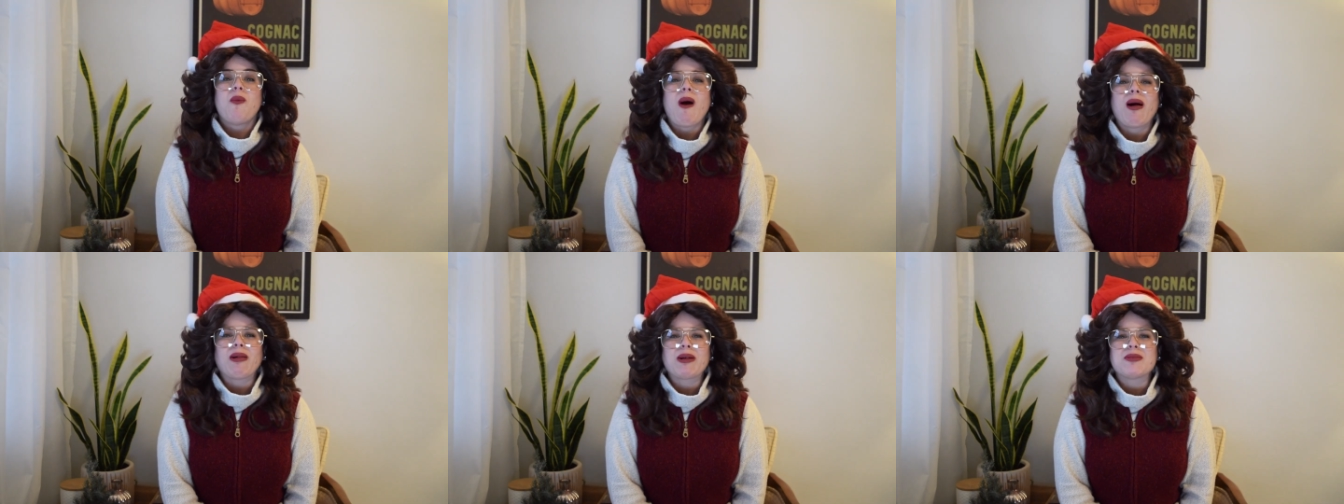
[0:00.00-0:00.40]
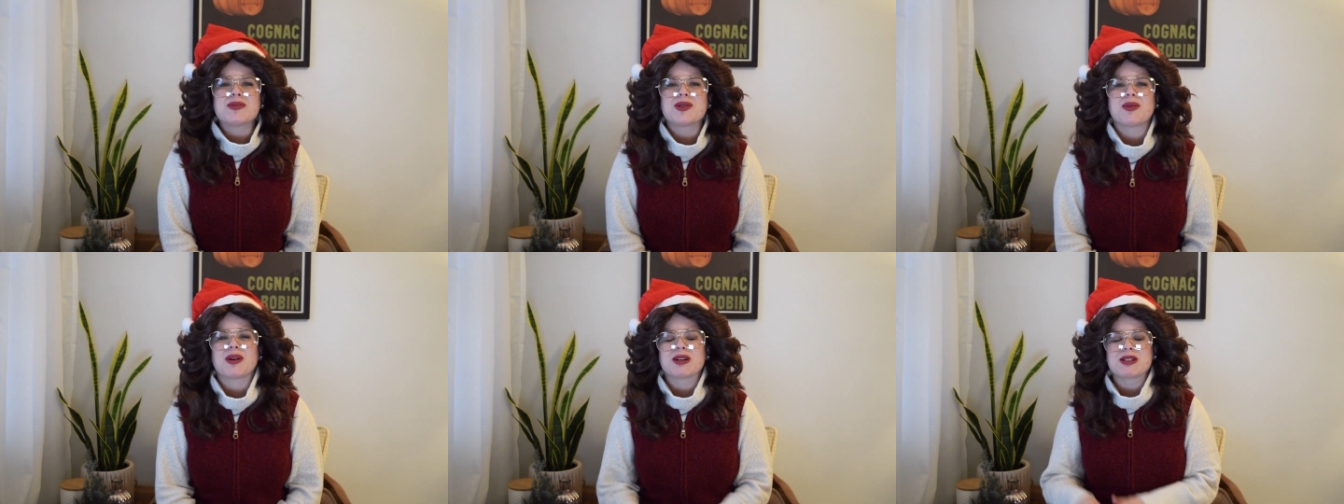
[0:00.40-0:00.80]
Welcome
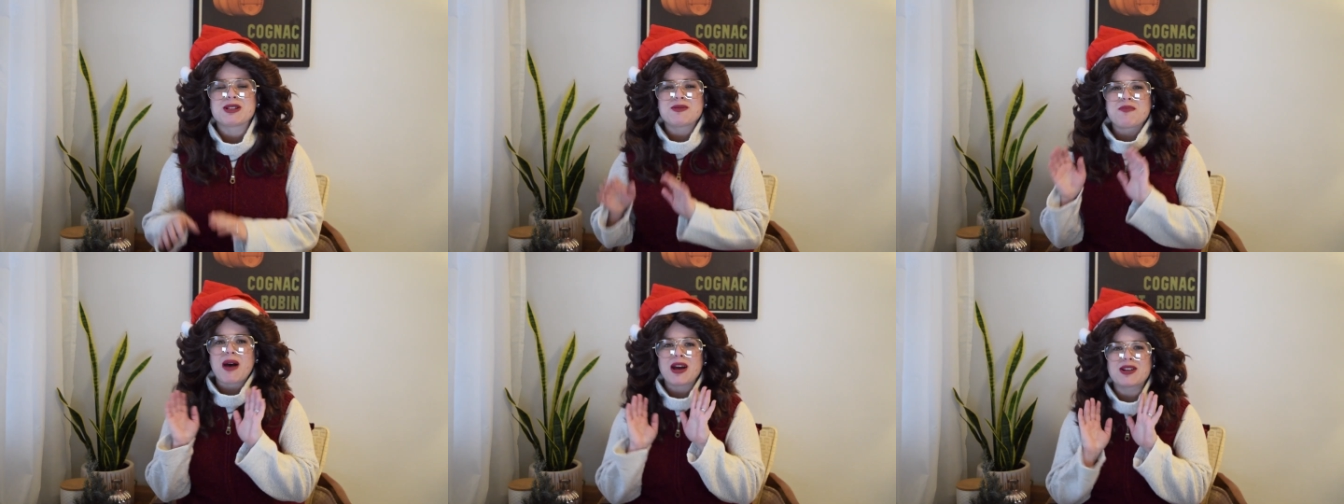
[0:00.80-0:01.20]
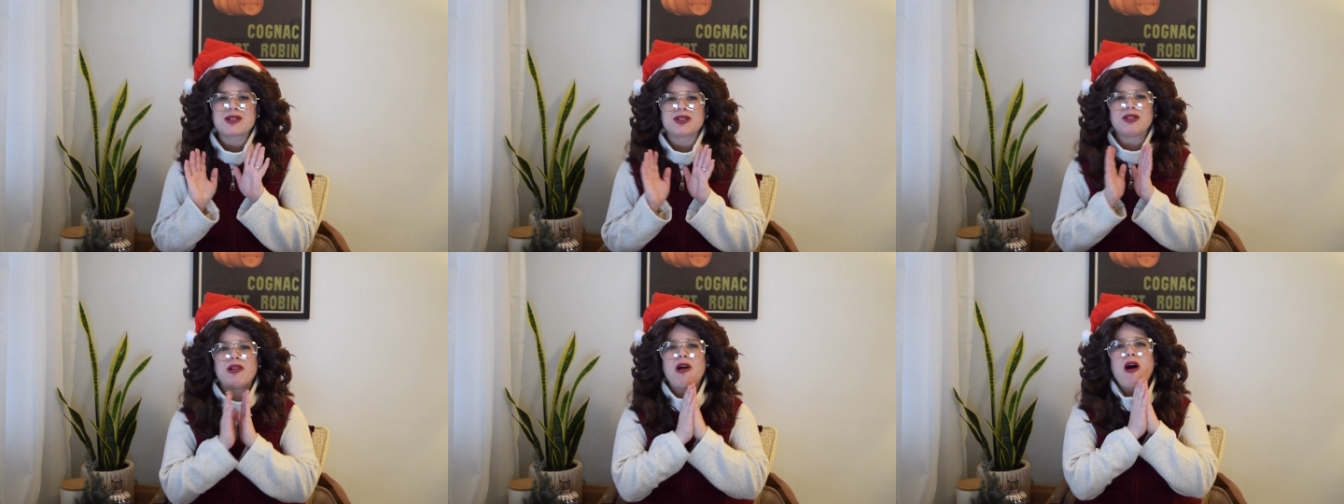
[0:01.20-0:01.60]
to our
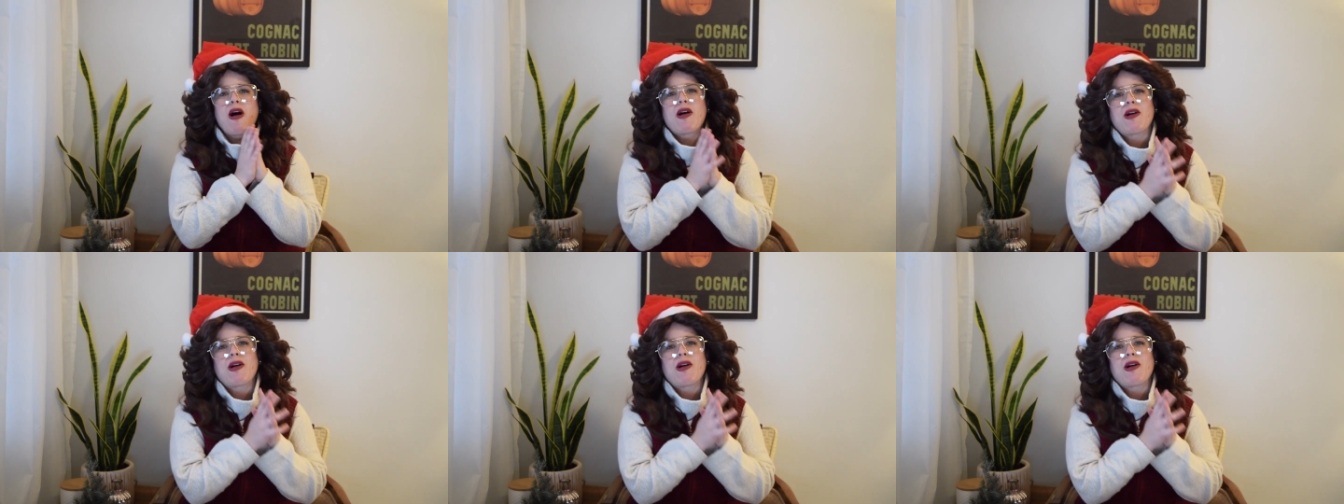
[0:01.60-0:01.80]
special